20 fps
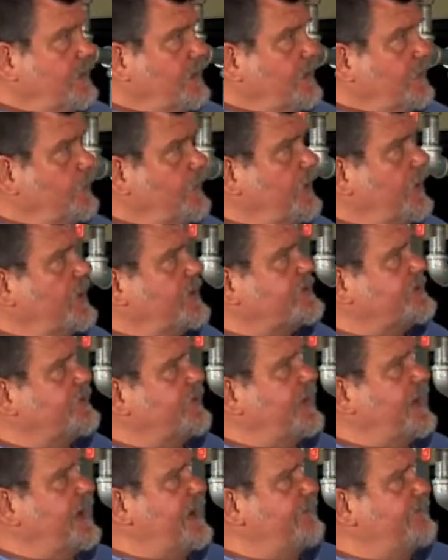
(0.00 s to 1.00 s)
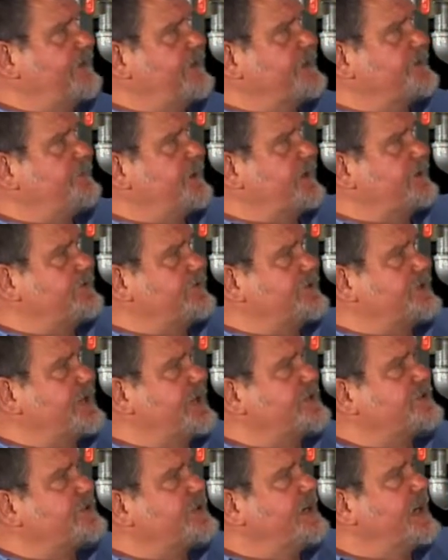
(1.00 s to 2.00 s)
We also have an inspector's
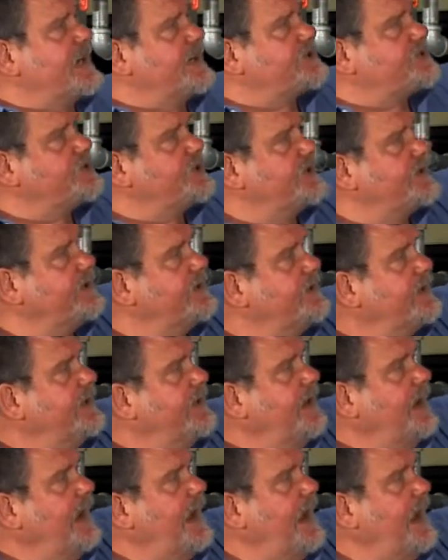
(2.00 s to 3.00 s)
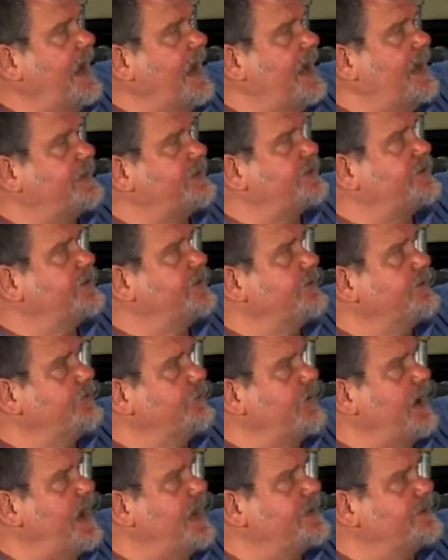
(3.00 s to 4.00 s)
test connection at the
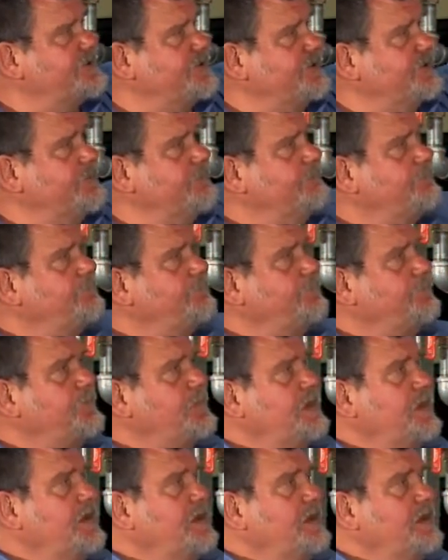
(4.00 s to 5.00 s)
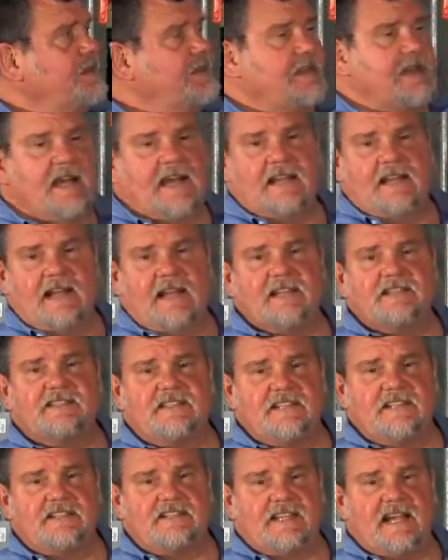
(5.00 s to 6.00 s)
riser that has
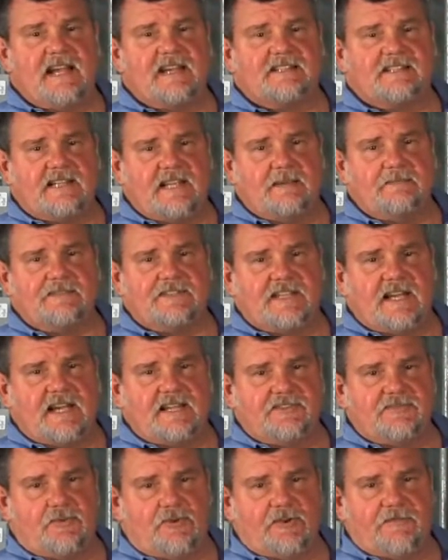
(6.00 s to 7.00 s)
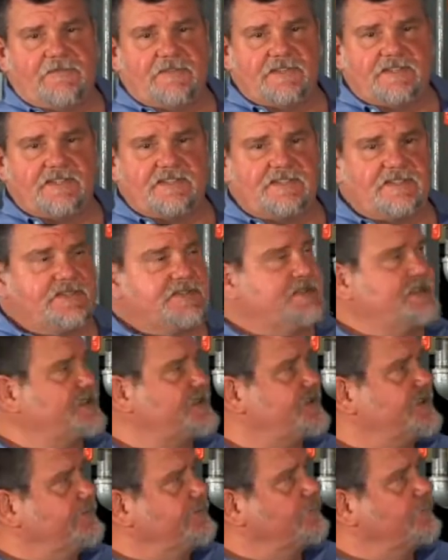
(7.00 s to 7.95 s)
the exact same size orifice as the system,